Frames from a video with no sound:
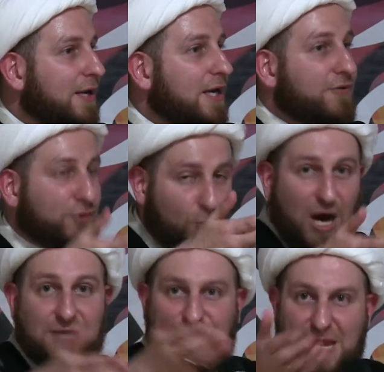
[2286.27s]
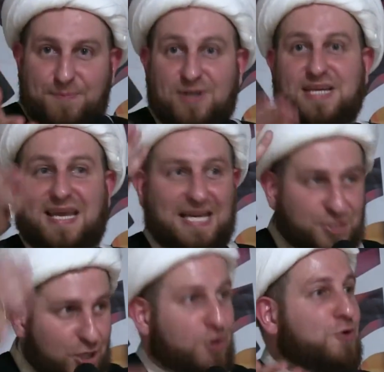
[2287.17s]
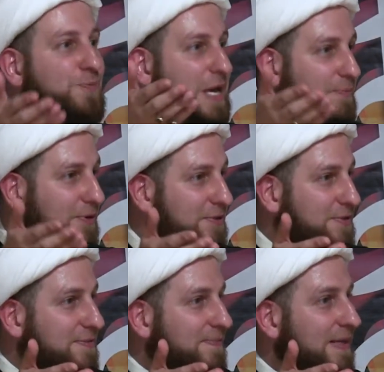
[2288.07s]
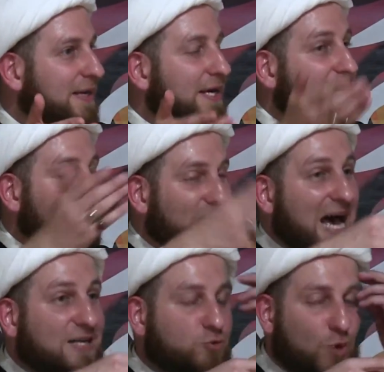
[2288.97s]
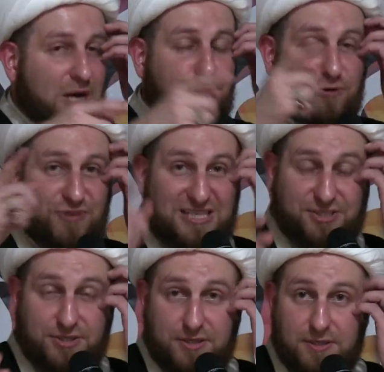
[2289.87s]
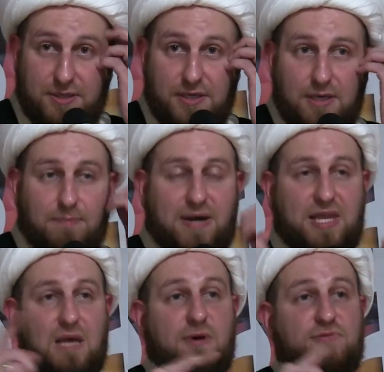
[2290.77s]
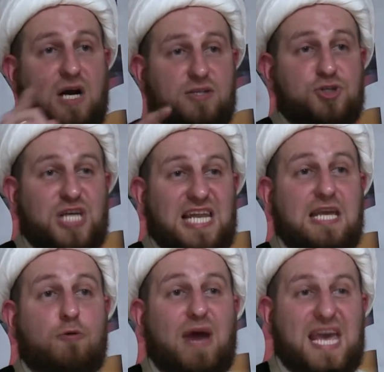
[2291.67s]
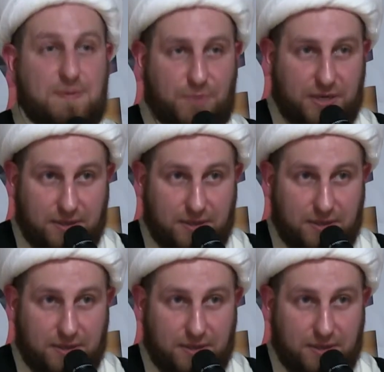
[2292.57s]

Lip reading: If you want papers, I can show you papers. In fact, one professor by the name of Dr. Shelley Grabe,